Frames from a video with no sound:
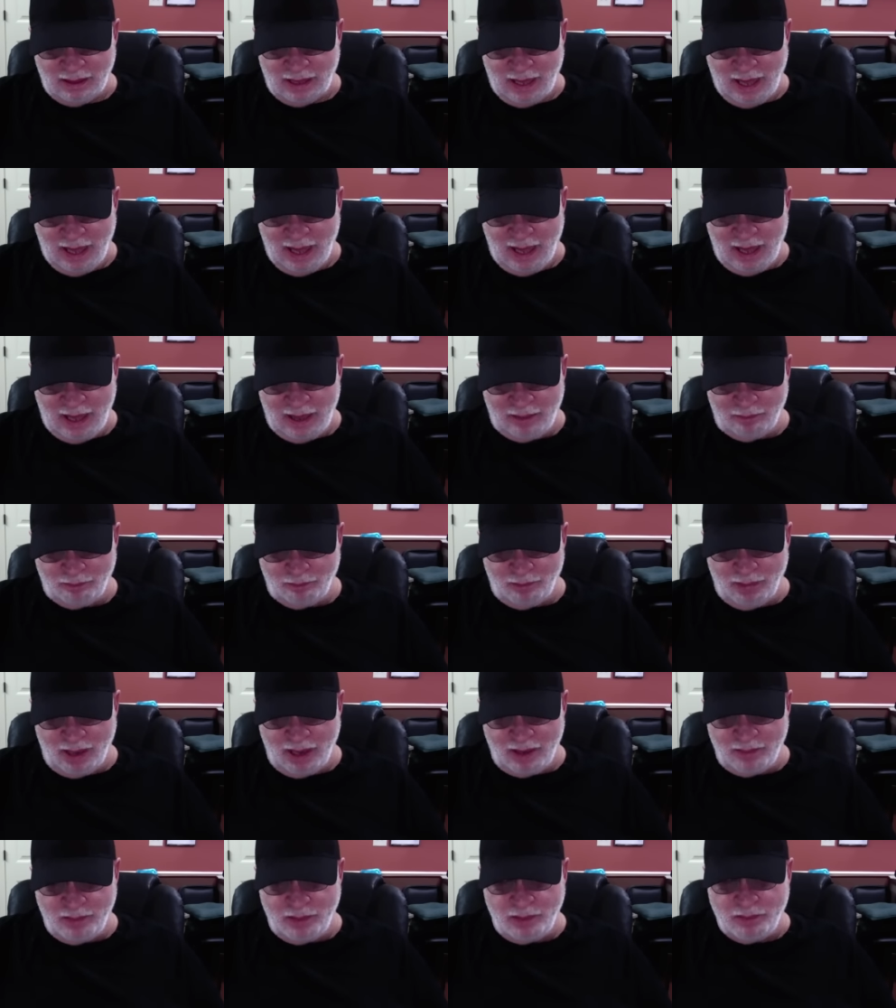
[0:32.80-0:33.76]
uh,
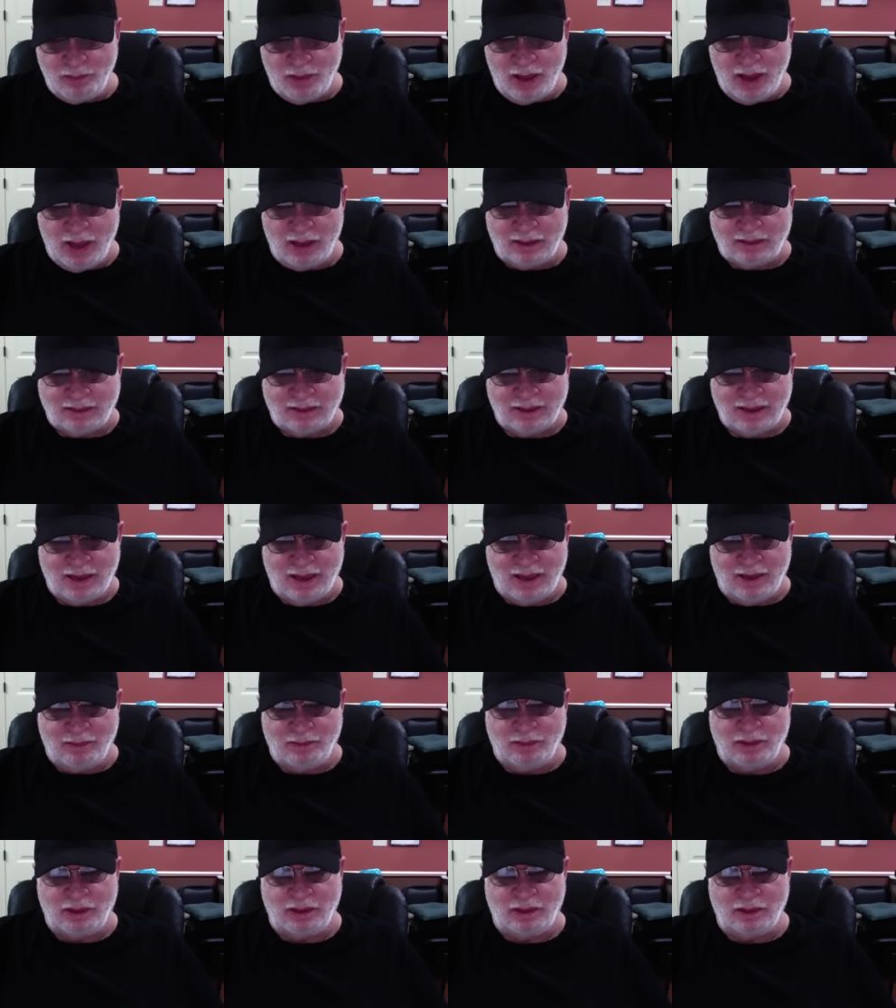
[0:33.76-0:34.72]
maybe my
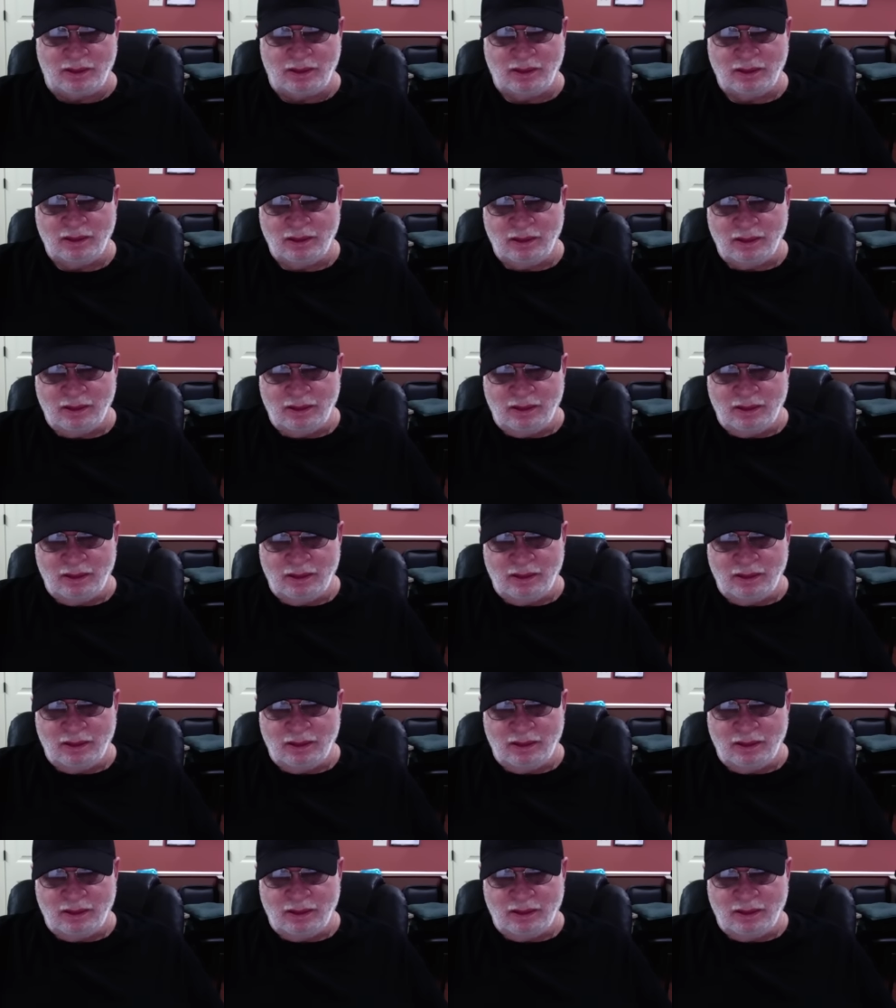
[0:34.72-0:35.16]
timing